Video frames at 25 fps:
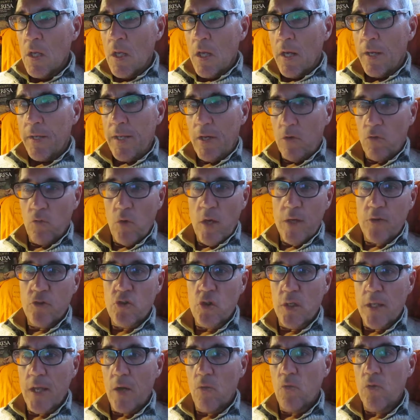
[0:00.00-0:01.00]
And I
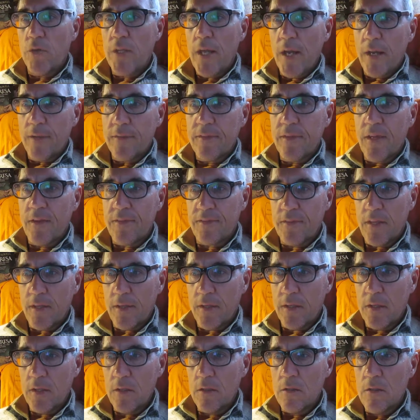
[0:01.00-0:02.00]
would add
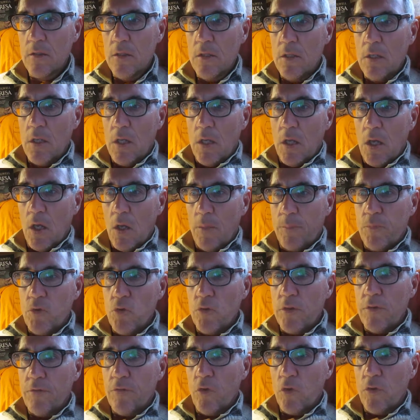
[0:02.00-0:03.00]
Nazaré, a
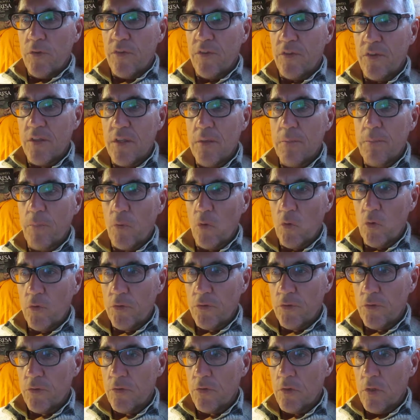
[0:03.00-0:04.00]
beautiful
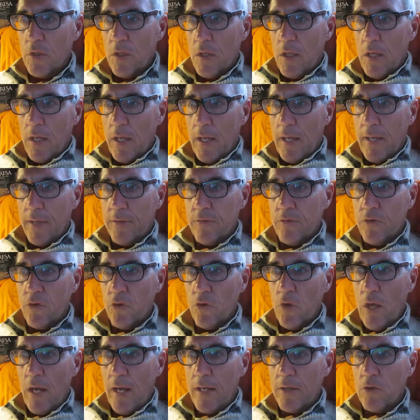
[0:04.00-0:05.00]
seaport, and
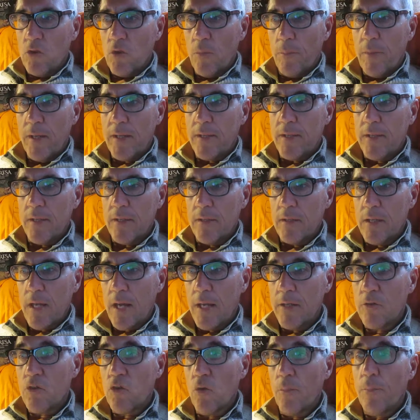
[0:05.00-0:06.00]
the
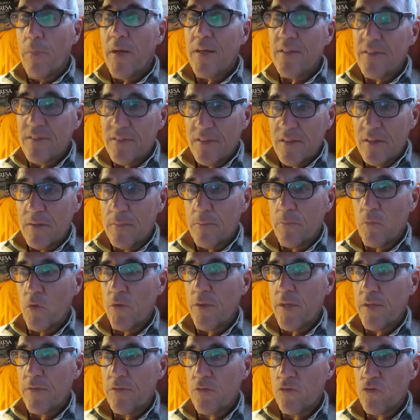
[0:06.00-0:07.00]
Alcobaça
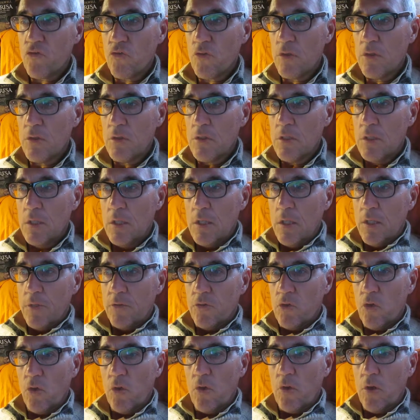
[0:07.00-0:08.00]
Monastery,
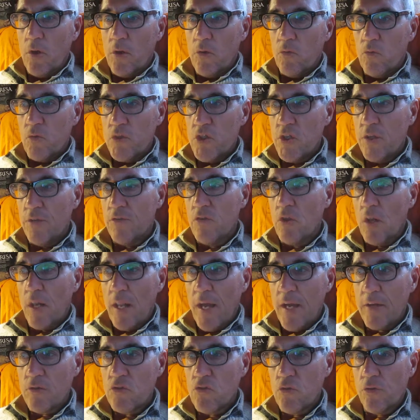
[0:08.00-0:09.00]
which is the
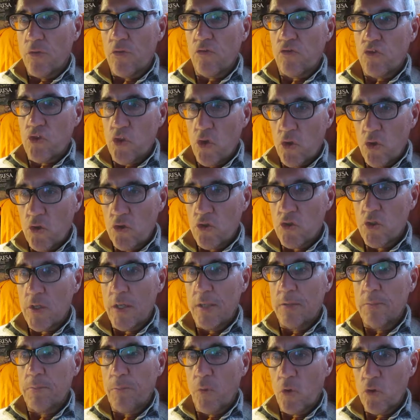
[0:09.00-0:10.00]
largest church
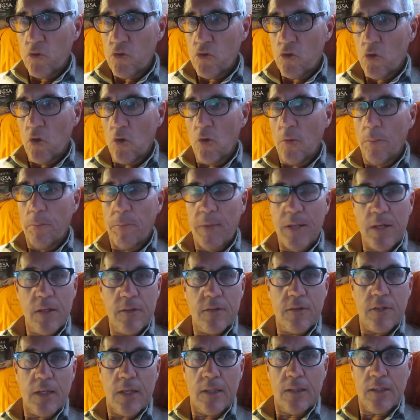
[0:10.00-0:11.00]
in Portugal,
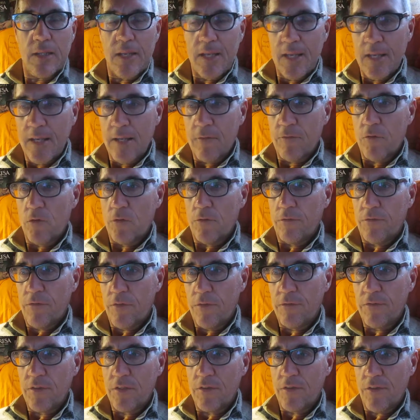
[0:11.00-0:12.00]
built in
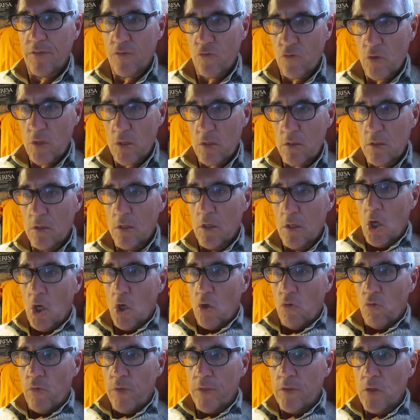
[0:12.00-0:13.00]
1153,
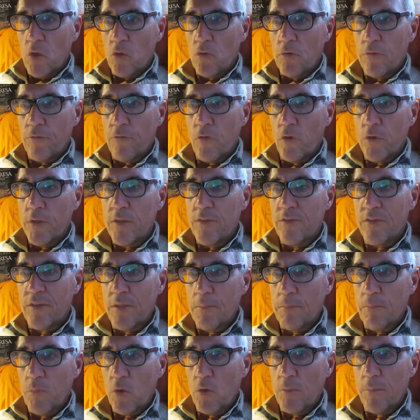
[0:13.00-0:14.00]
renowned for its
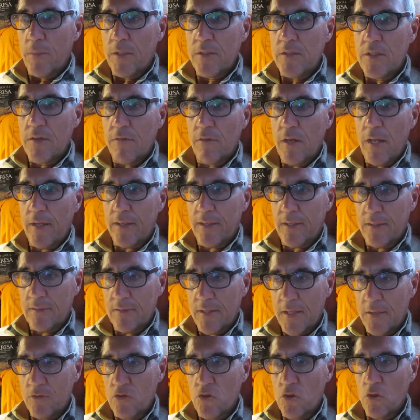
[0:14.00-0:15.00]
simple medieval
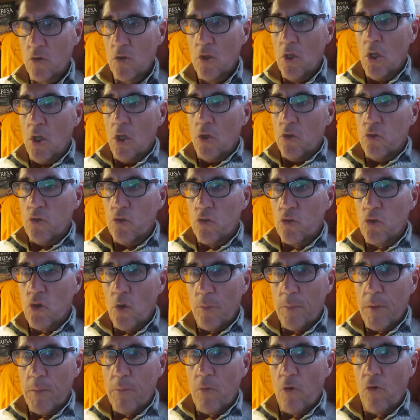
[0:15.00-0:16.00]
architecture, to
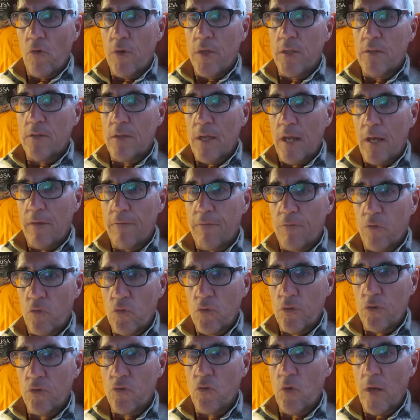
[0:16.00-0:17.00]
commemorate
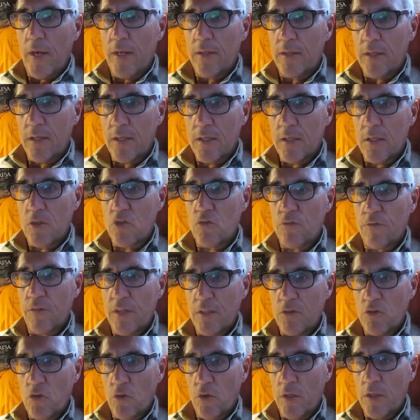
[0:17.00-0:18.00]
Afonso Henrique's
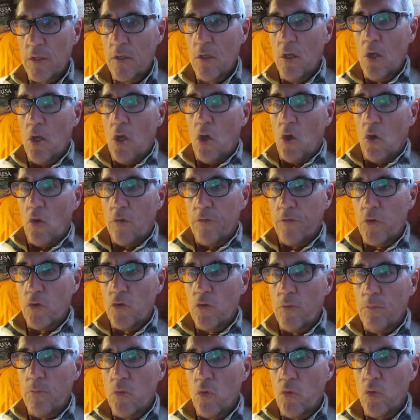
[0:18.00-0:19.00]
victory over
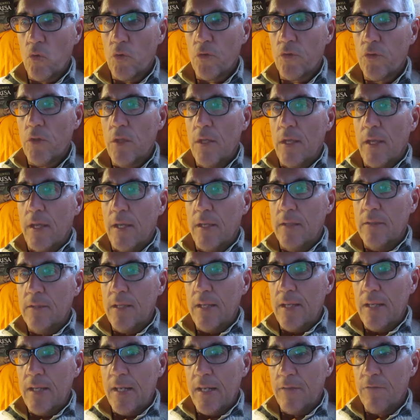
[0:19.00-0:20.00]
the Moors in
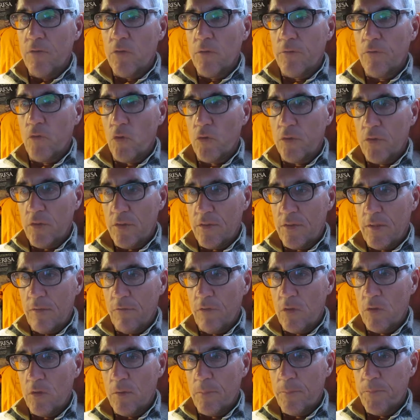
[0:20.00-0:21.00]

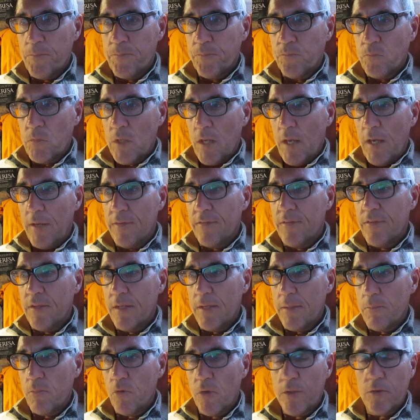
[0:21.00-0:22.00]
1147 and
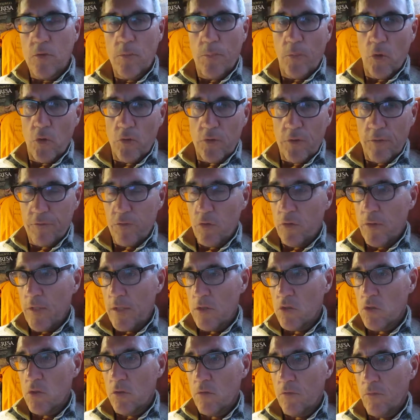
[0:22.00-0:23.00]
celebrate the birth of the
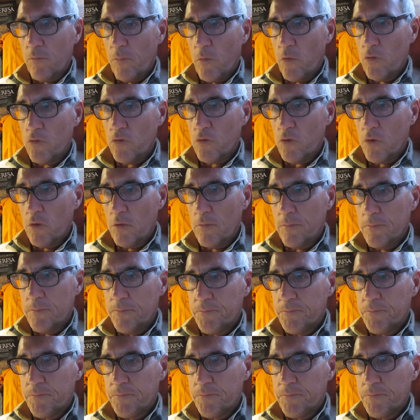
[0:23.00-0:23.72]
nation of Portugal.